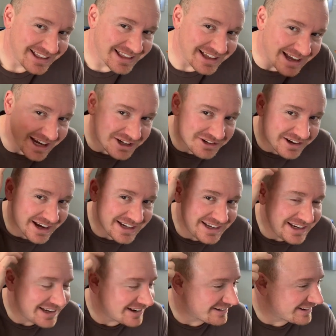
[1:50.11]
I tried to
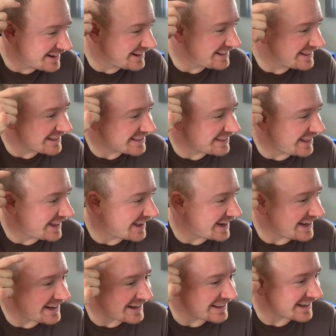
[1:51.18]
get rid of this
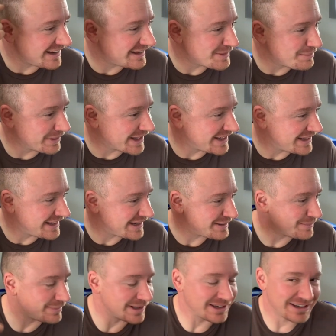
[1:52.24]
line, like to blend it,
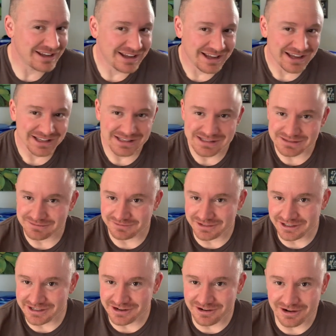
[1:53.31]
but it's
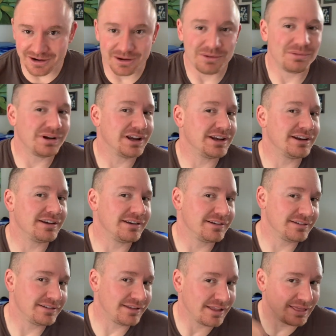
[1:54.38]
very hard when
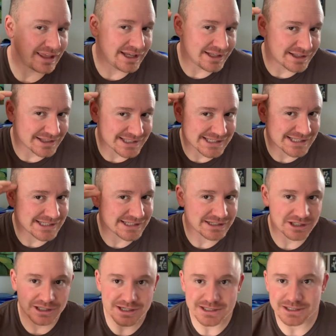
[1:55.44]
the lengths
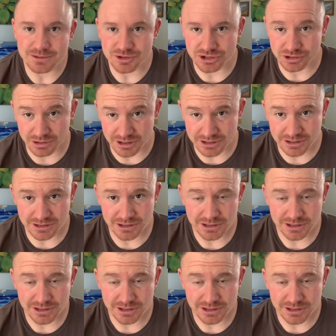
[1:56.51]
are so short.